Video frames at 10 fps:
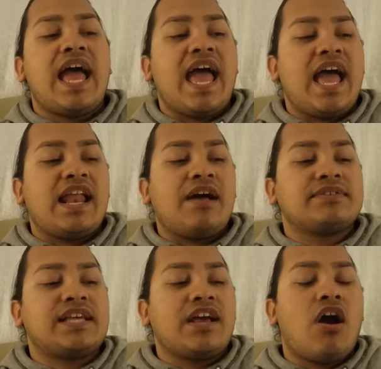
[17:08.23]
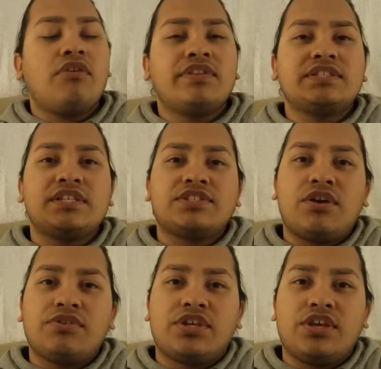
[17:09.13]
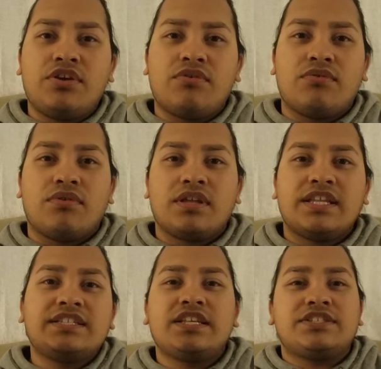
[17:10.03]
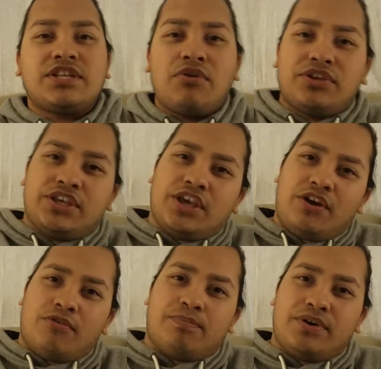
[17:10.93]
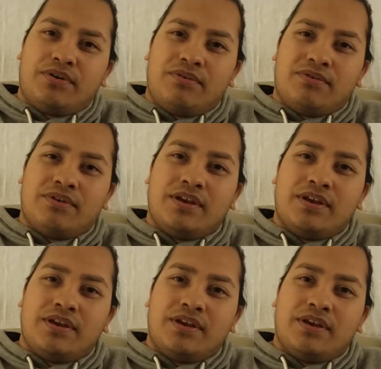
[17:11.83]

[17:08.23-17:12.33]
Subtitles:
And I was like, oh, this is so cute. This is so cute, boo.